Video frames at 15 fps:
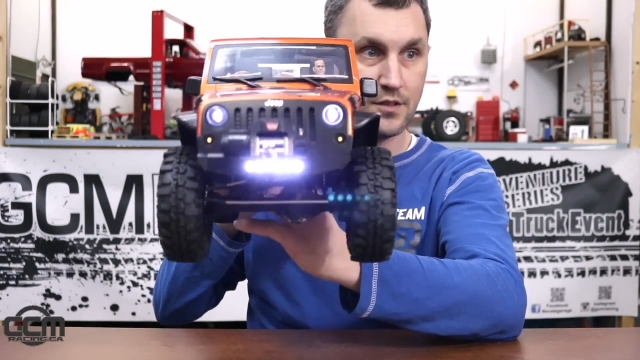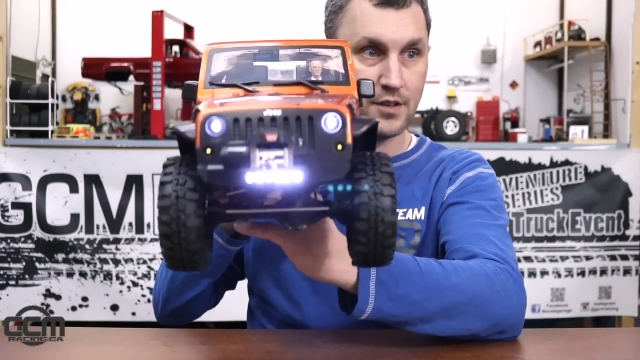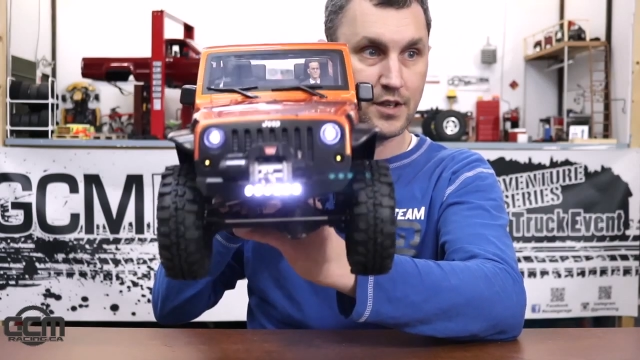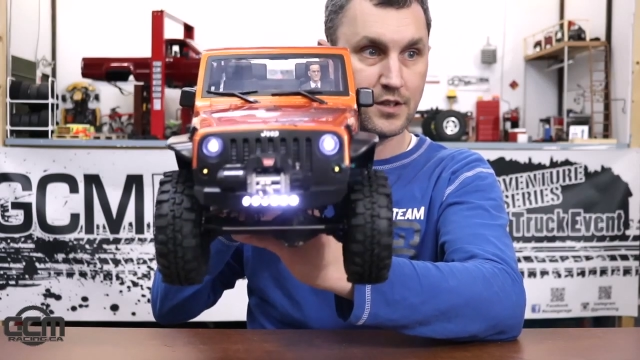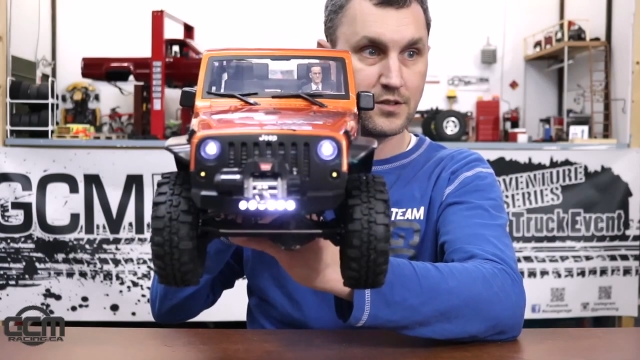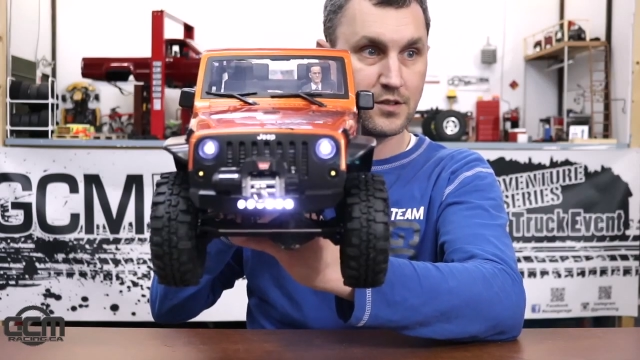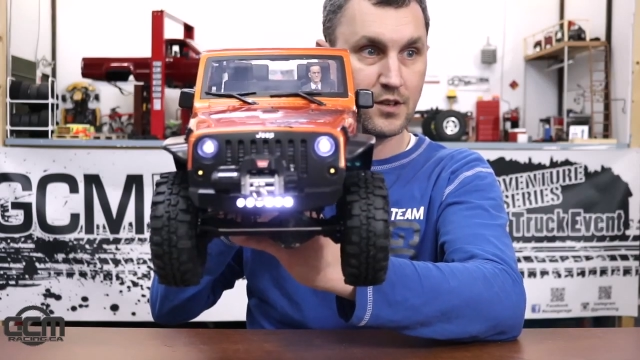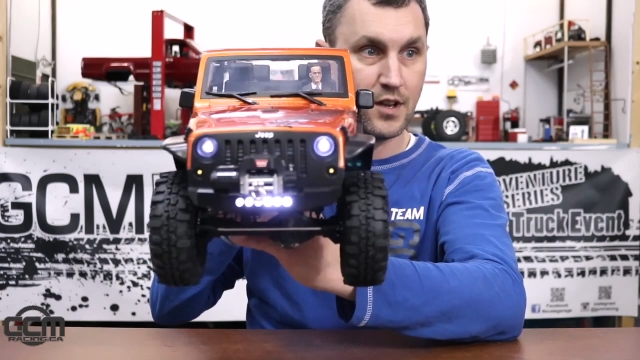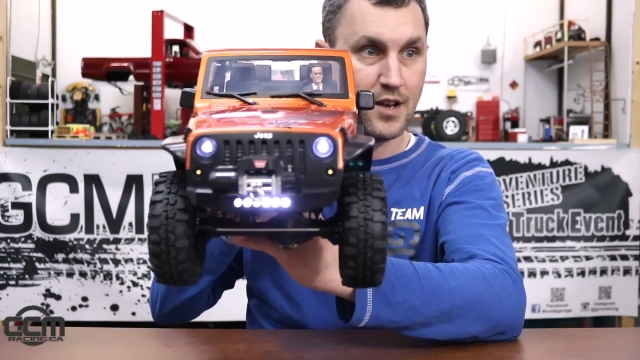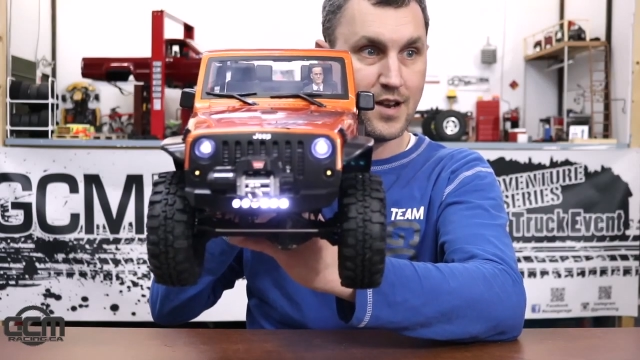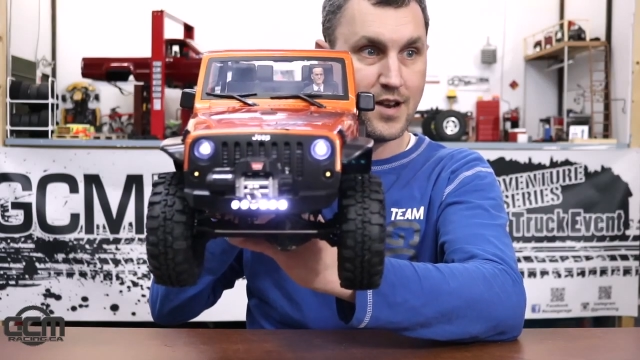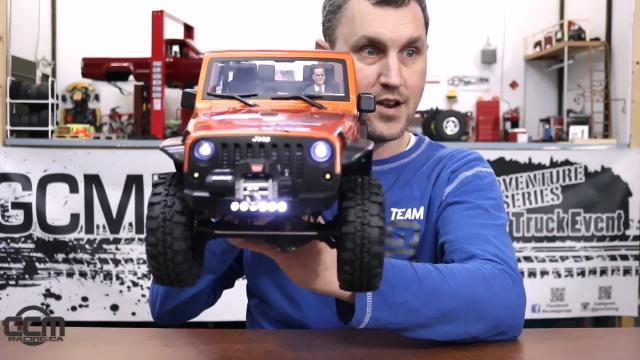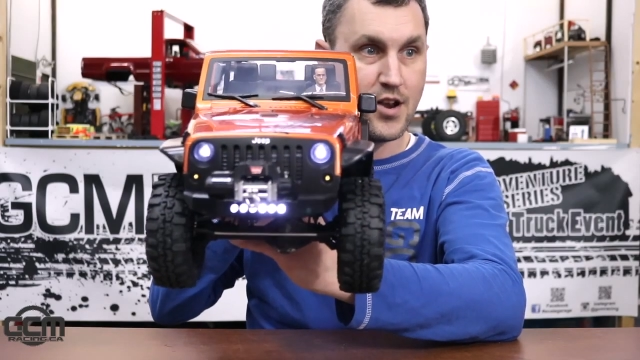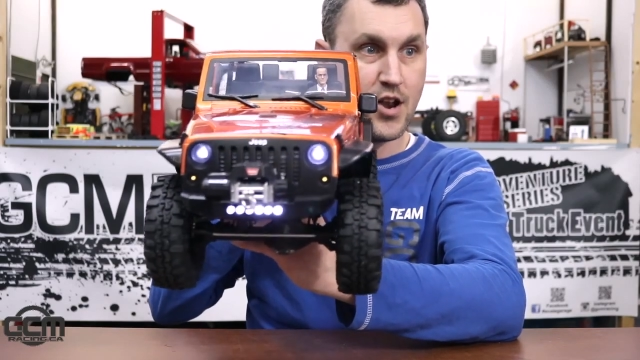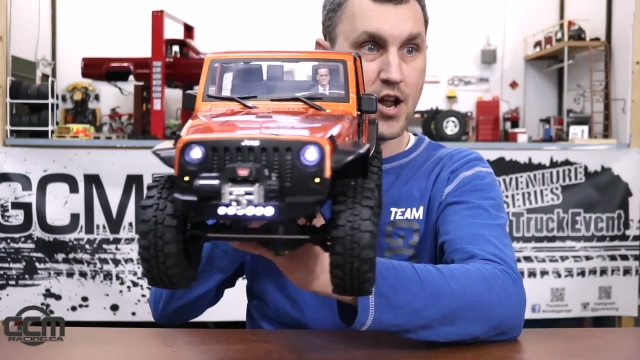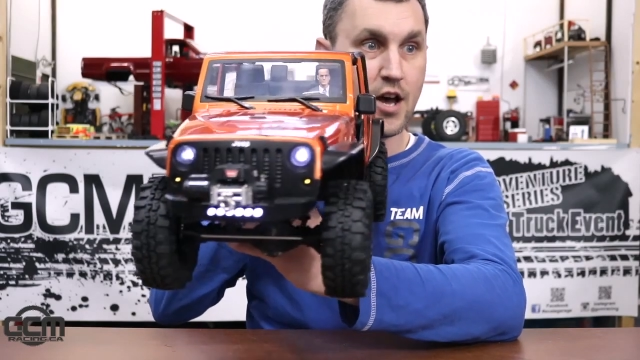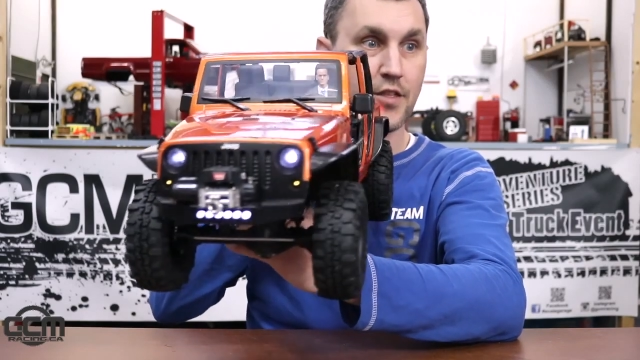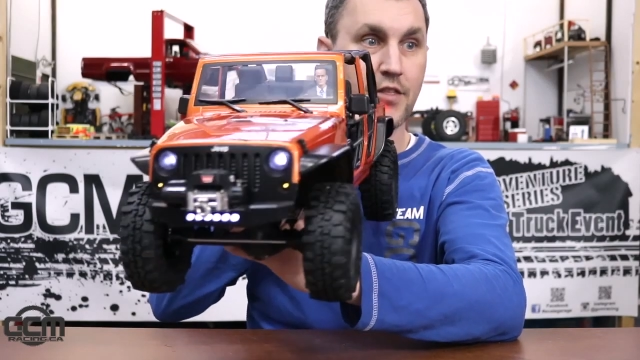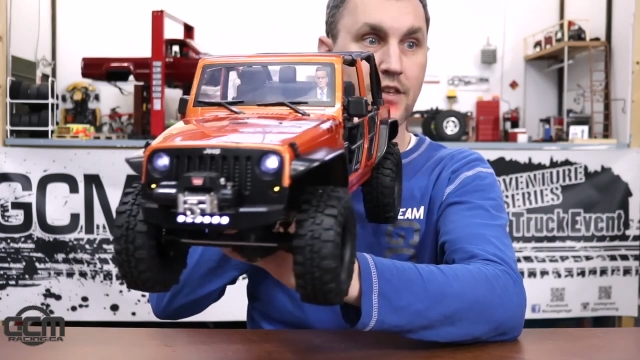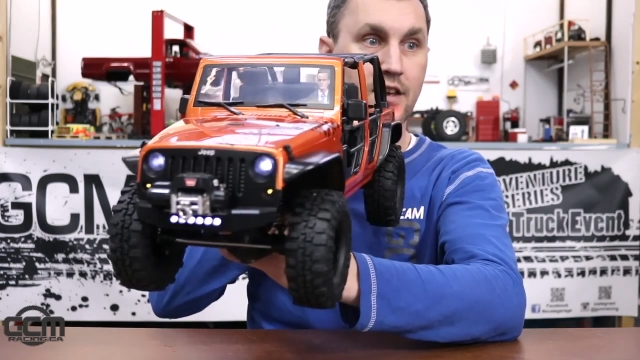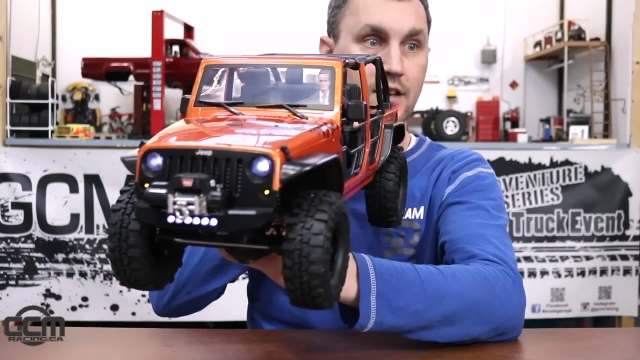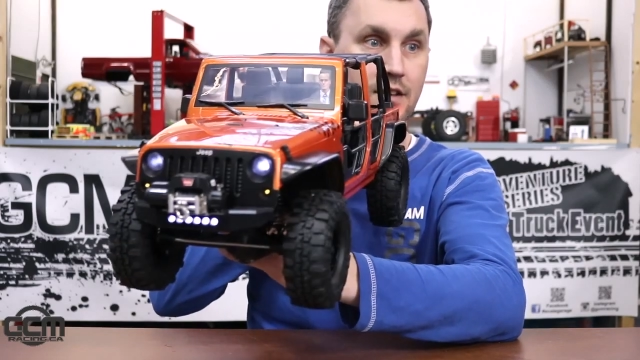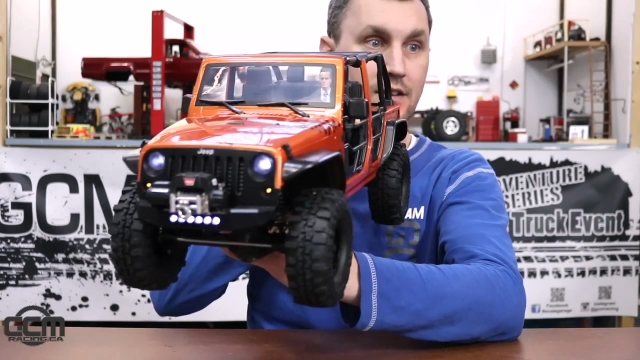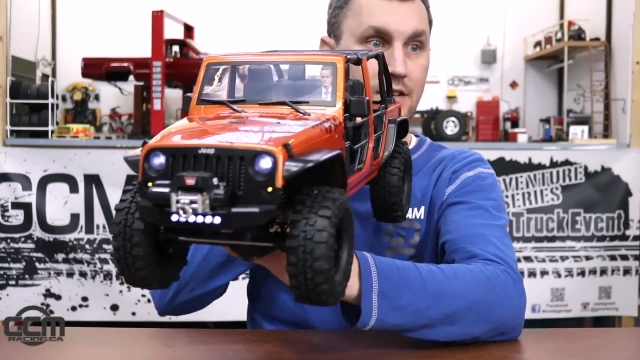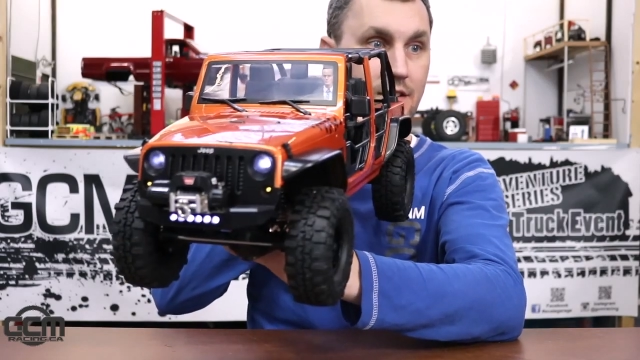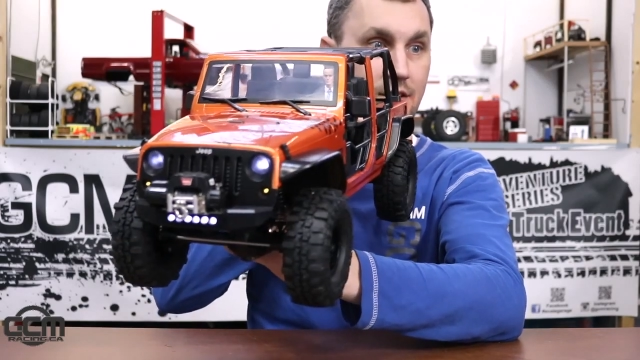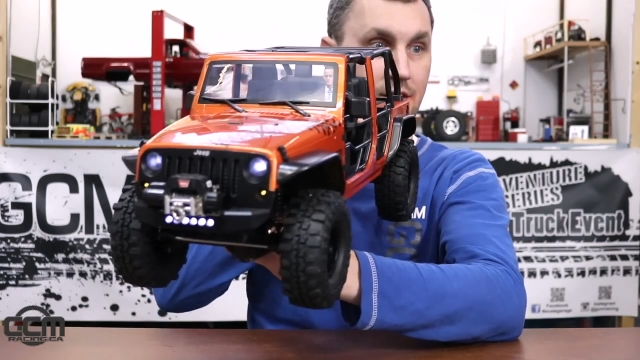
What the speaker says: it's nothing